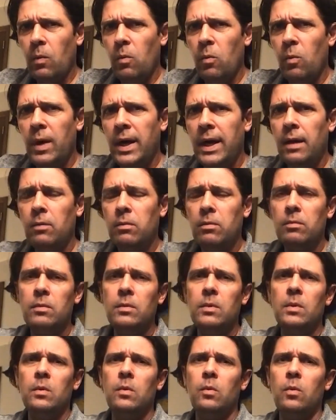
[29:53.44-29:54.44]
While
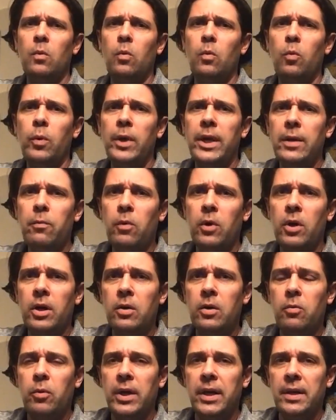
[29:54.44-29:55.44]
we
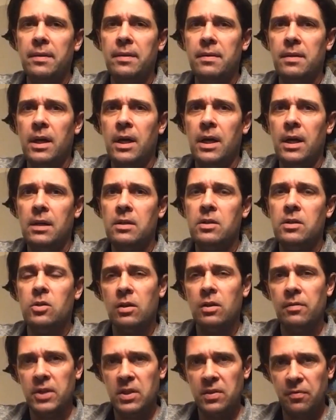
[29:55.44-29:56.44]
work with
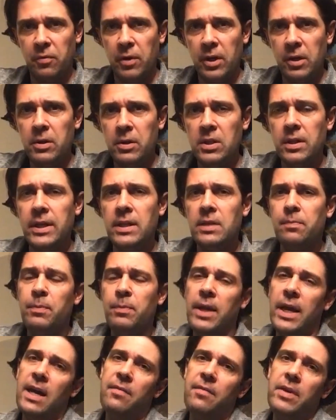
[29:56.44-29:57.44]
service frequencies,
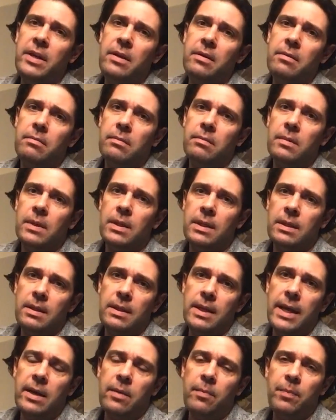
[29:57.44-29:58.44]
having
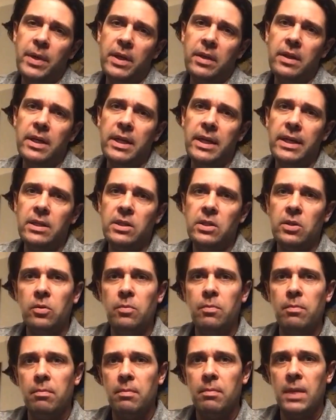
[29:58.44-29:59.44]
that ability
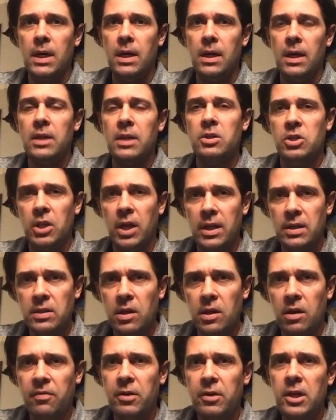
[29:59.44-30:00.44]
to
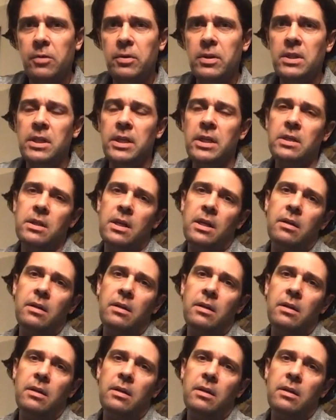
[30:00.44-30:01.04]
adjust our frequencies.